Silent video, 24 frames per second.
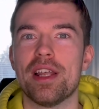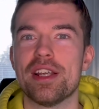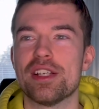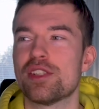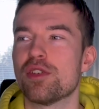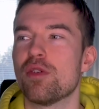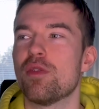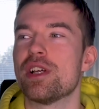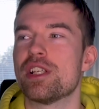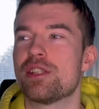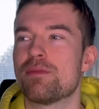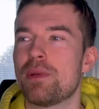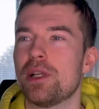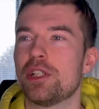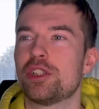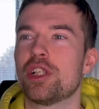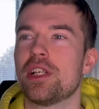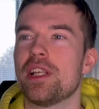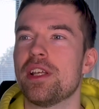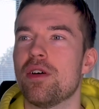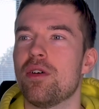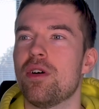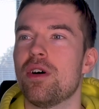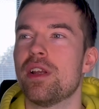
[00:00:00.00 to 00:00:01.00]
So
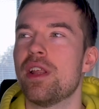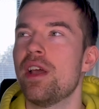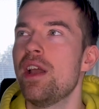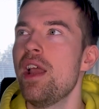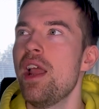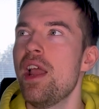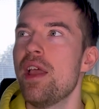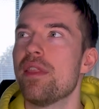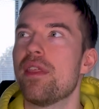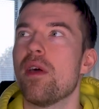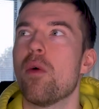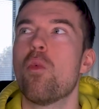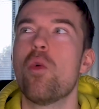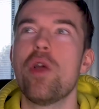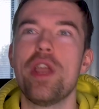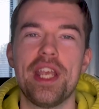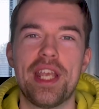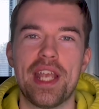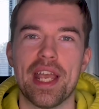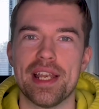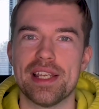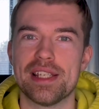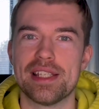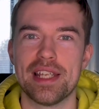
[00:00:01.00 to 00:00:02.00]
especially on the
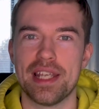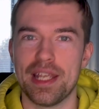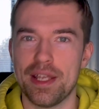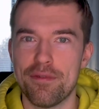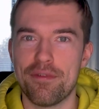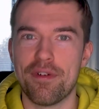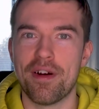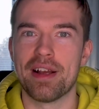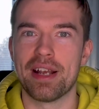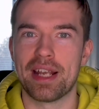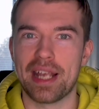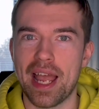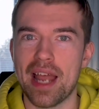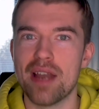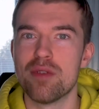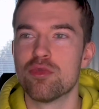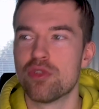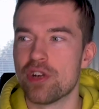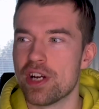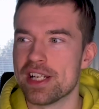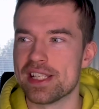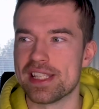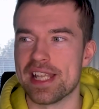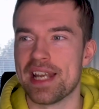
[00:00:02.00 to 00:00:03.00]
weekends, if I can
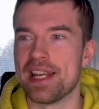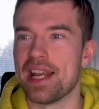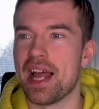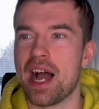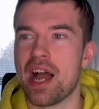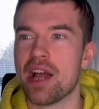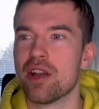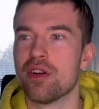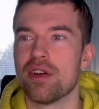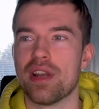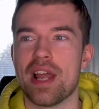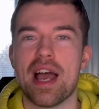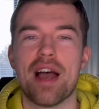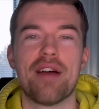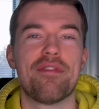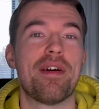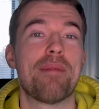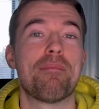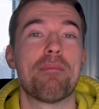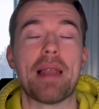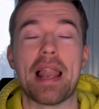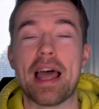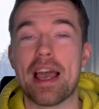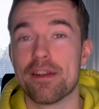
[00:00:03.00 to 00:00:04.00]
rest and I don't have a
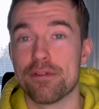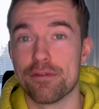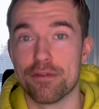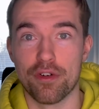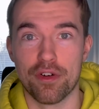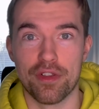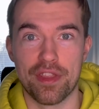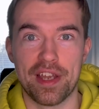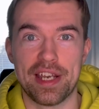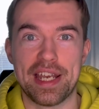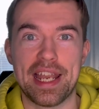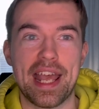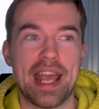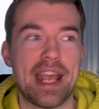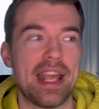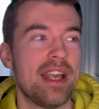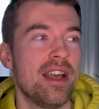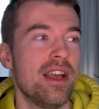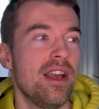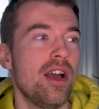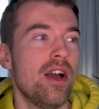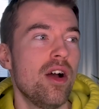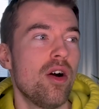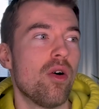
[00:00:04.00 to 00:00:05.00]
plan for the day,
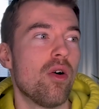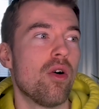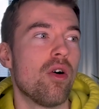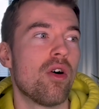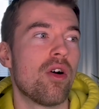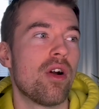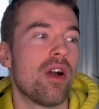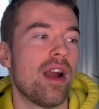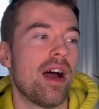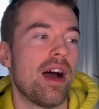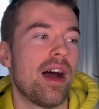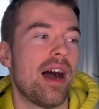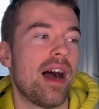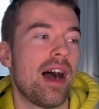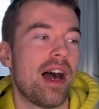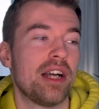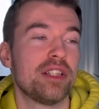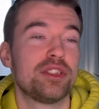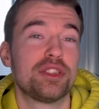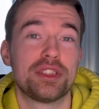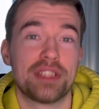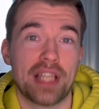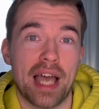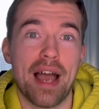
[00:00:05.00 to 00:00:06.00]
or I
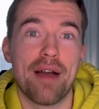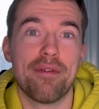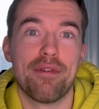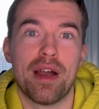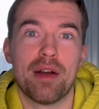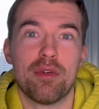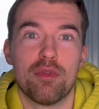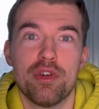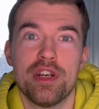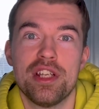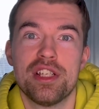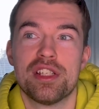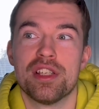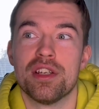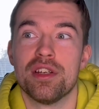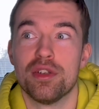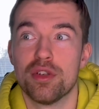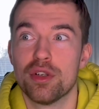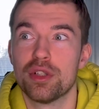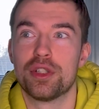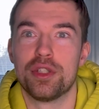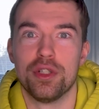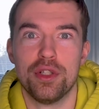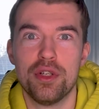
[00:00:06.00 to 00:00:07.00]
just have a reason
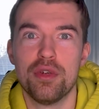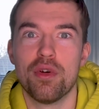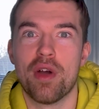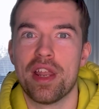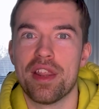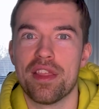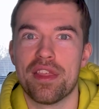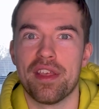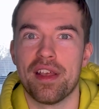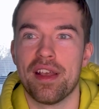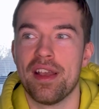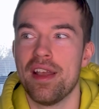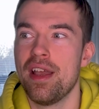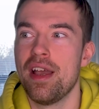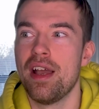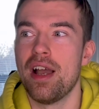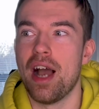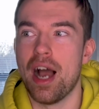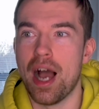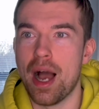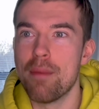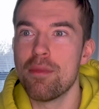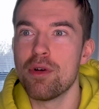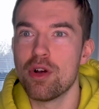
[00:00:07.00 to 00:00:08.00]
not to do anything,
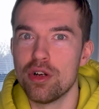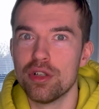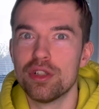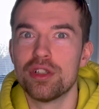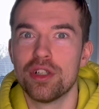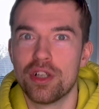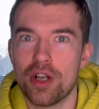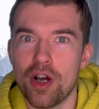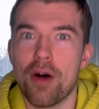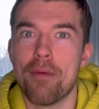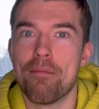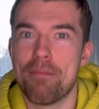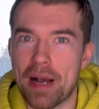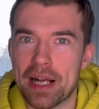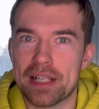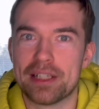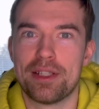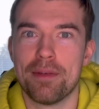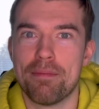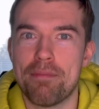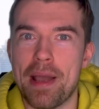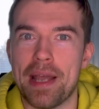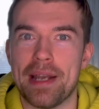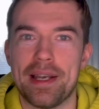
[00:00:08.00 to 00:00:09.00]
I'm going to go back to
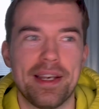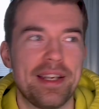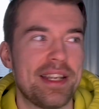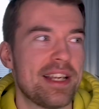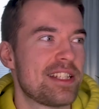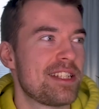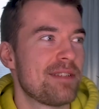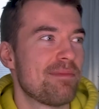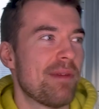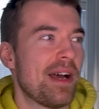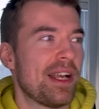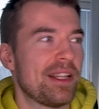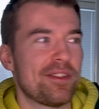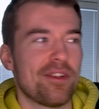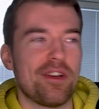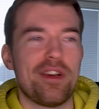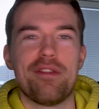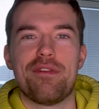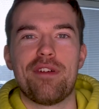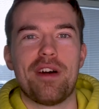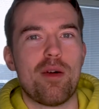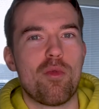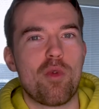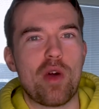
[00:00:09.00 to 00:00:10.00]
bed. It doesn't matter if
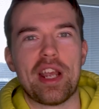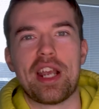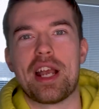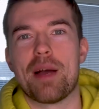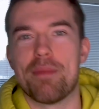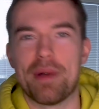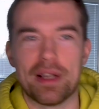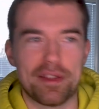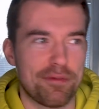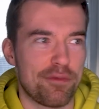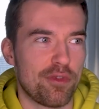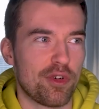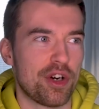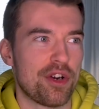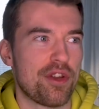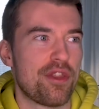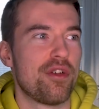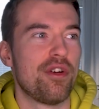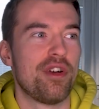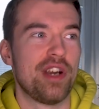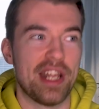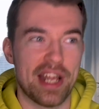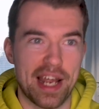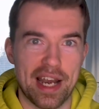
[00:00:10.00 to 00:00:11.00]
I wake up at
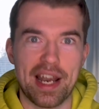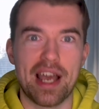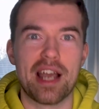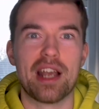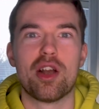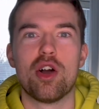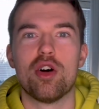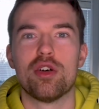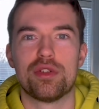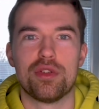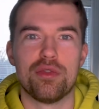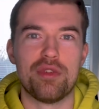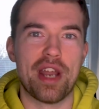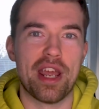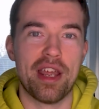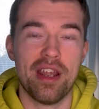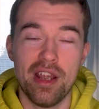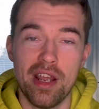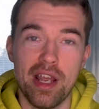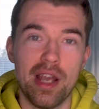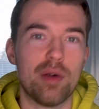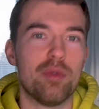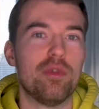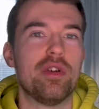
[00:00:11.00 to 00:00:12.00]
4:30 and I go to the
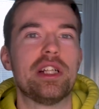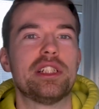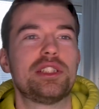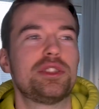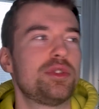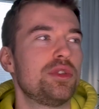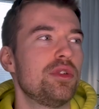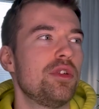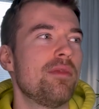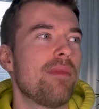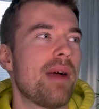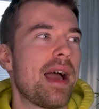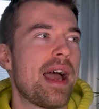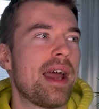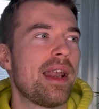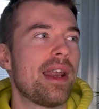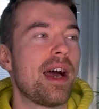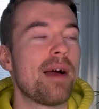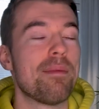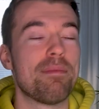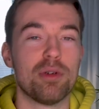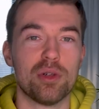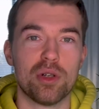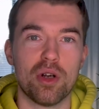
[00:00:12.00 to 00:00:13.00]
restroom and I
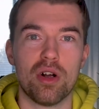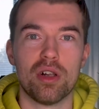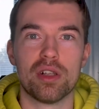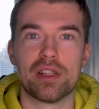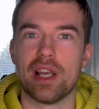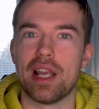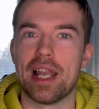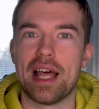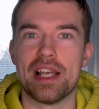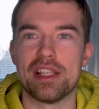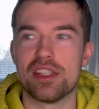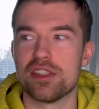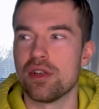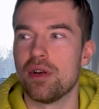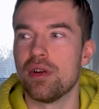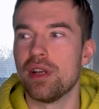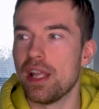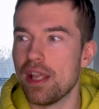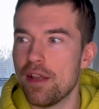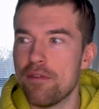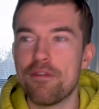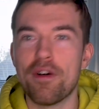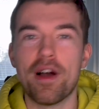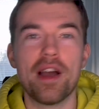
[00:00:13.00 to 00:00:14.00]
put all the lights on.
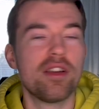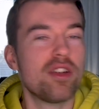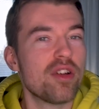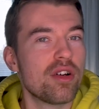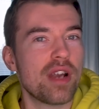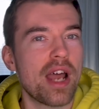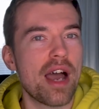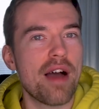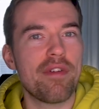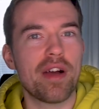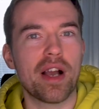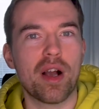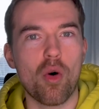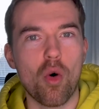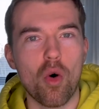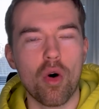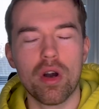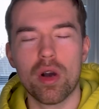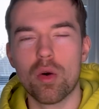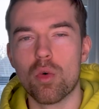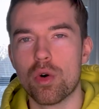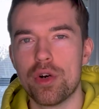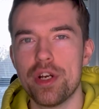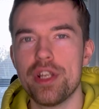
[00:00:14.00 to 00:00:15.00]
If I don't have a core
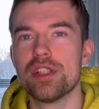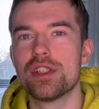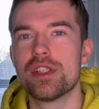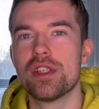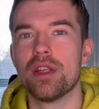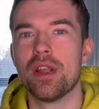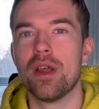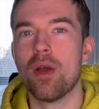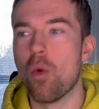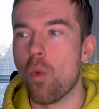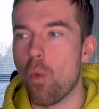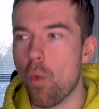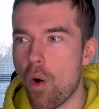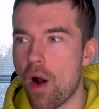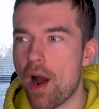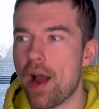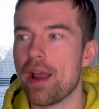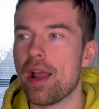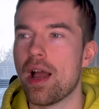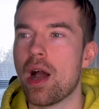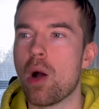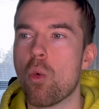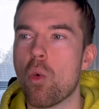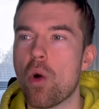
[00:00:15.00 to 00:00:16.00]
reason why
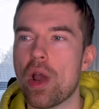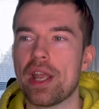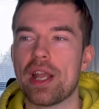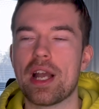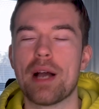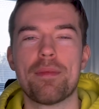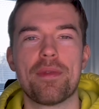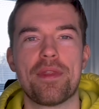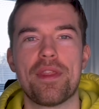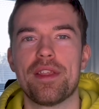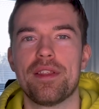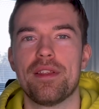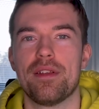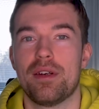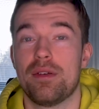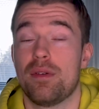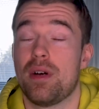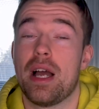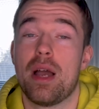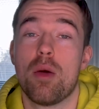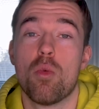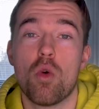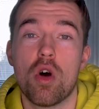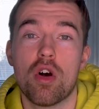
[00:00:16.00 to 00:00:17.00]
I woke up
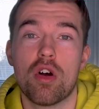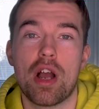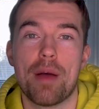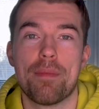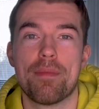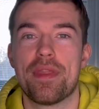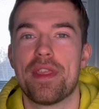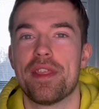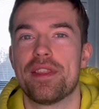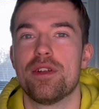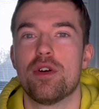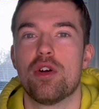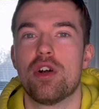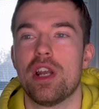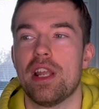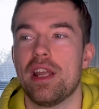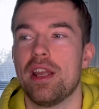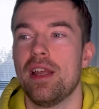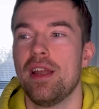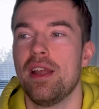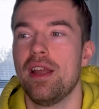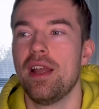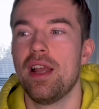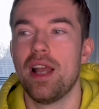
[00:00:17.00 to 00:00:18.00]
that early,
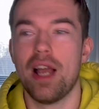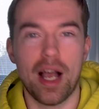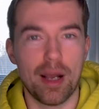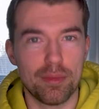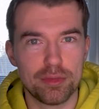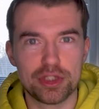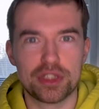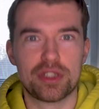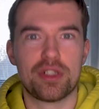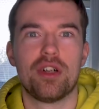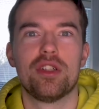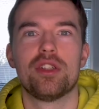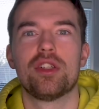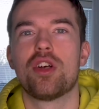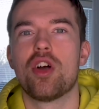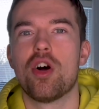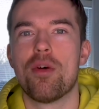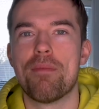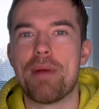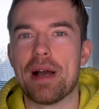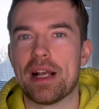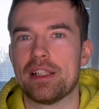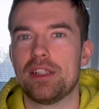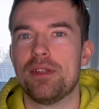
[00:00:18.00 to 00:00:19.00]
I'm just going to go
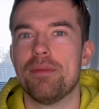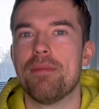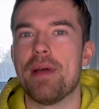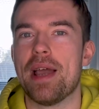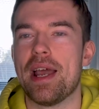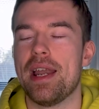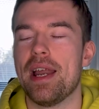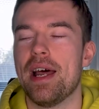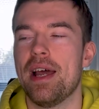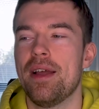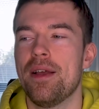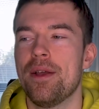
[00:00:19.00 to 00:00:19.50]
back to bed.